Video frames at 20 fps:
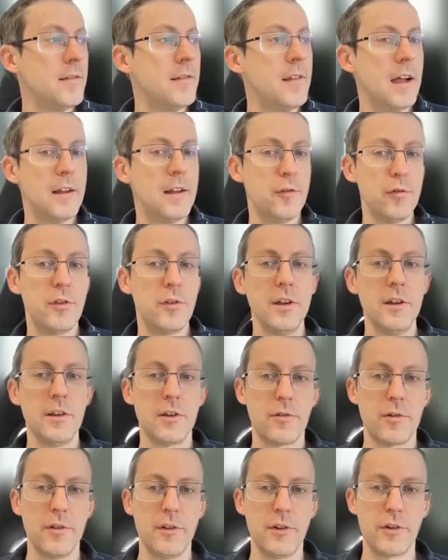I do think
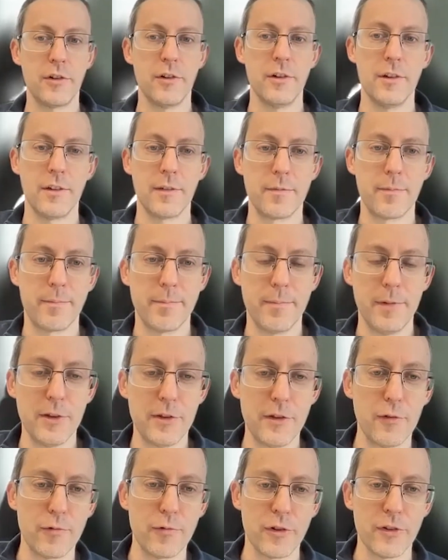that traditional
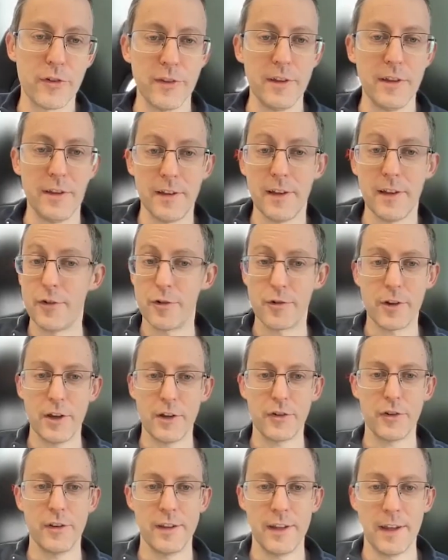institutions need the
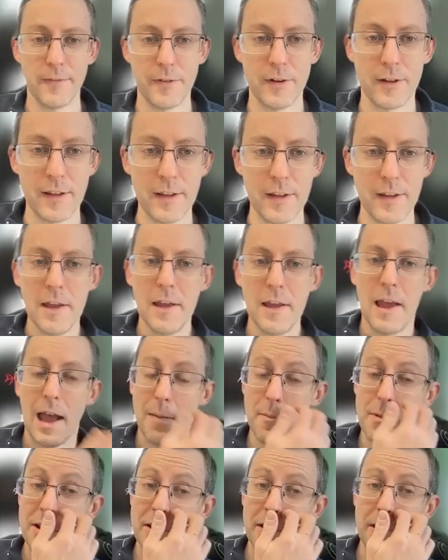education, definitely.
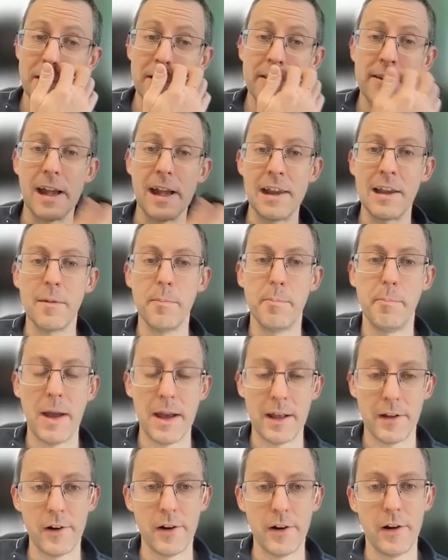I mean, it's getting
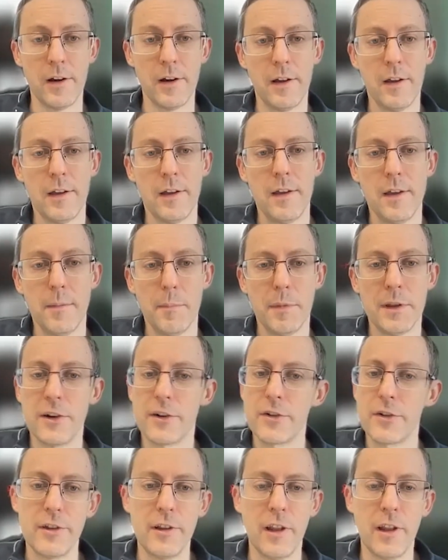better, but
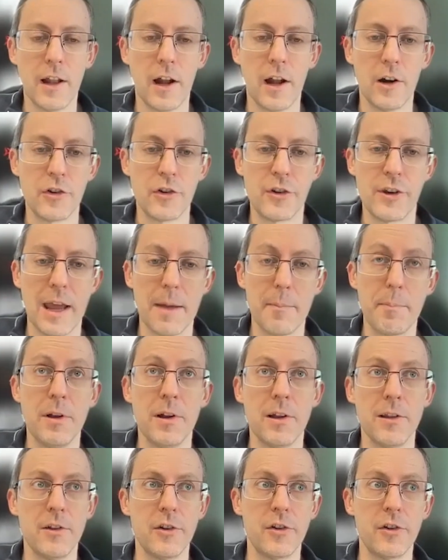there's still a large gap
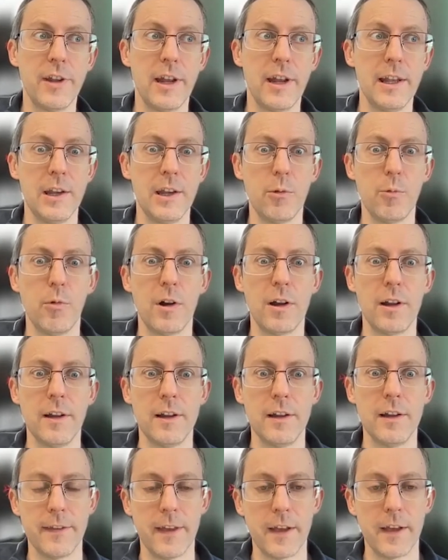in understanding what
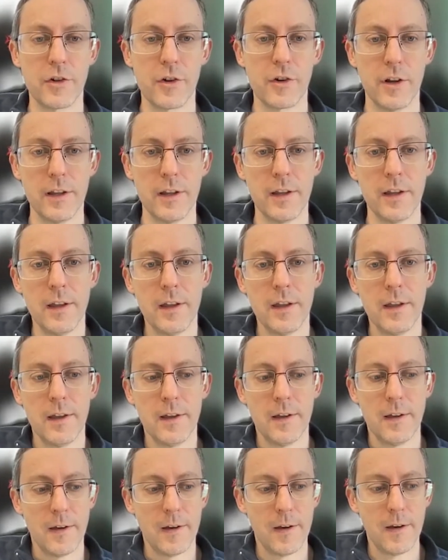it is actually.
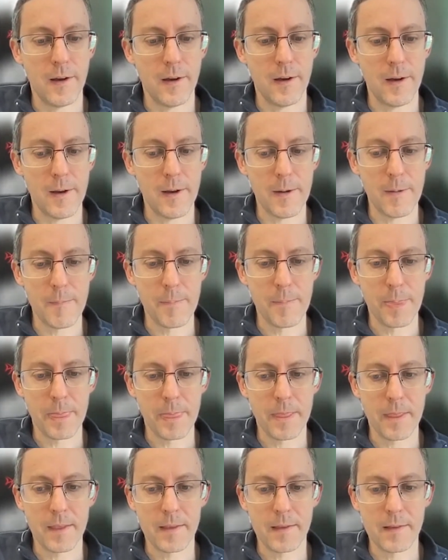
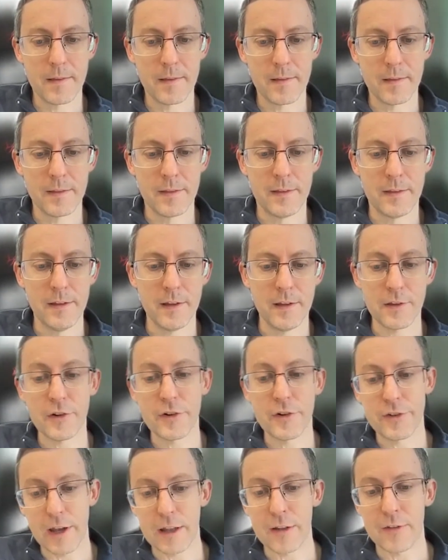The
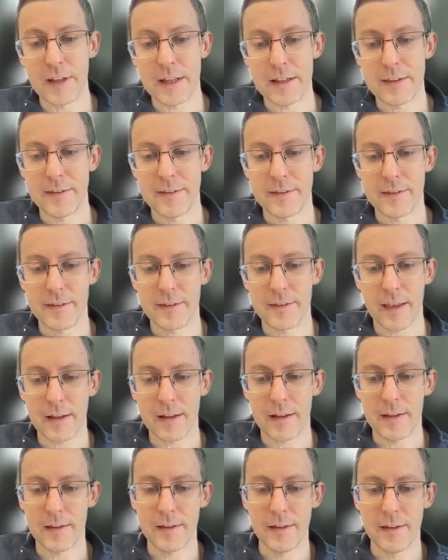other side of that is
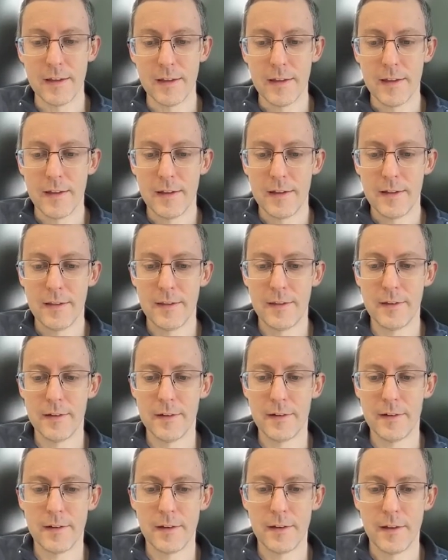exactly
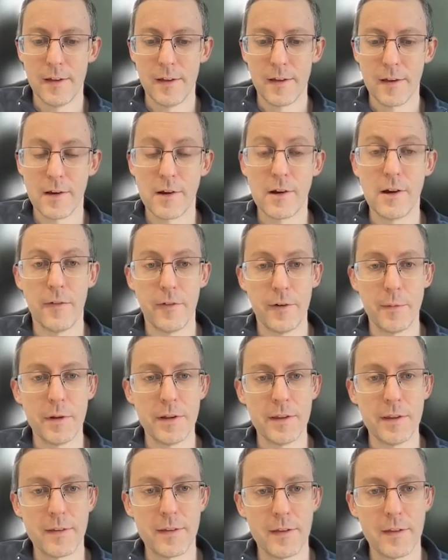the
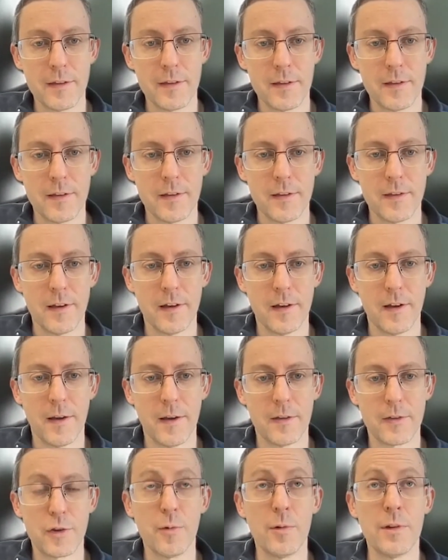governments.
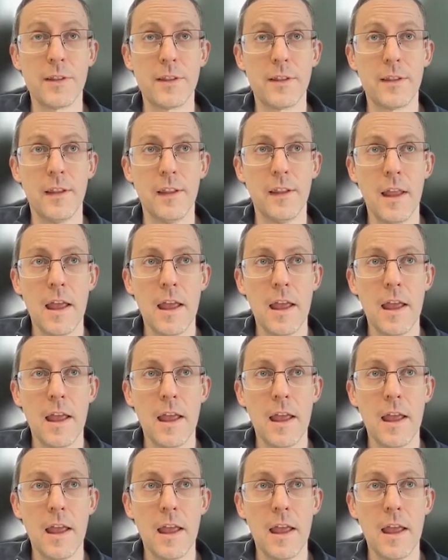So